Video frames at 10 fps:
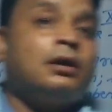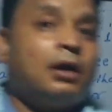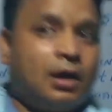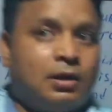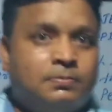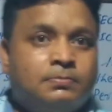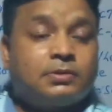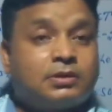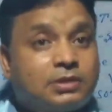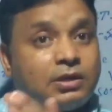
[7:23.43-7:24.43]
have
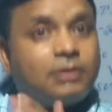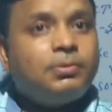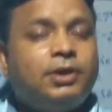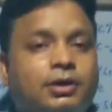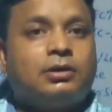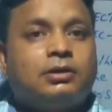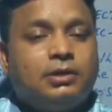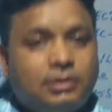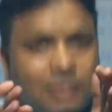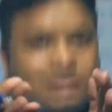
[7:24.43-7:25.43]
come here.
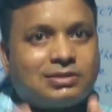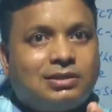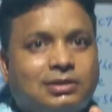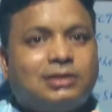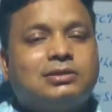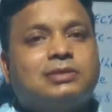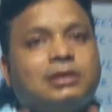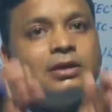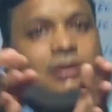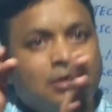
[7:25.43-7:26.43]
In this sentence,
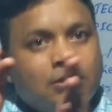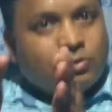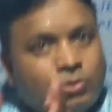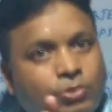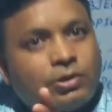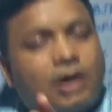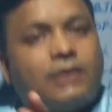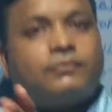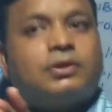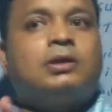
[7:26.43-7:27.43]
nor
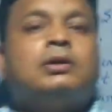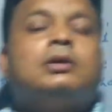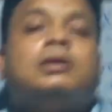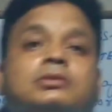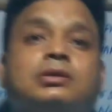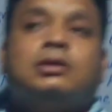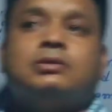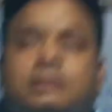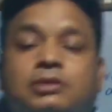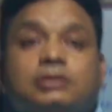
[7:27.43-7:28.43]
after his
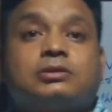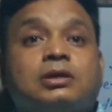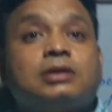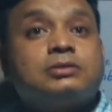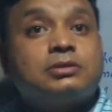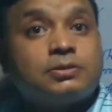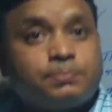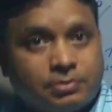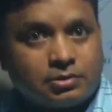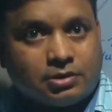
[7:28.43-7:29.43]
sons, that is sons is a
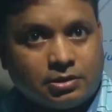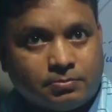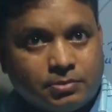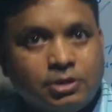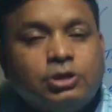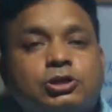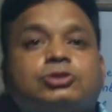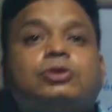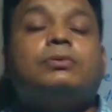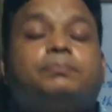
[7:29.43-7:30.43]
plural number,
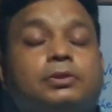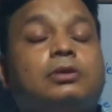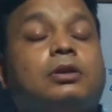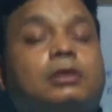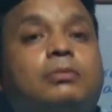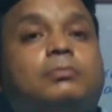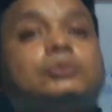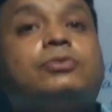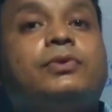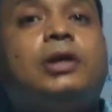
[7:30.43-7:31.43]
so
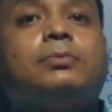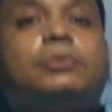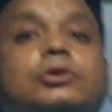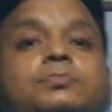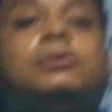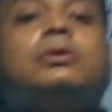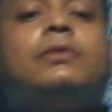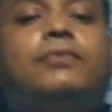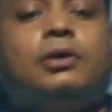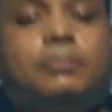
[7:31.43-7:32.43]
we have to use plural
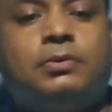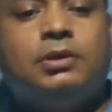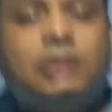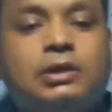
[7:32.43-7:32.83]
verb.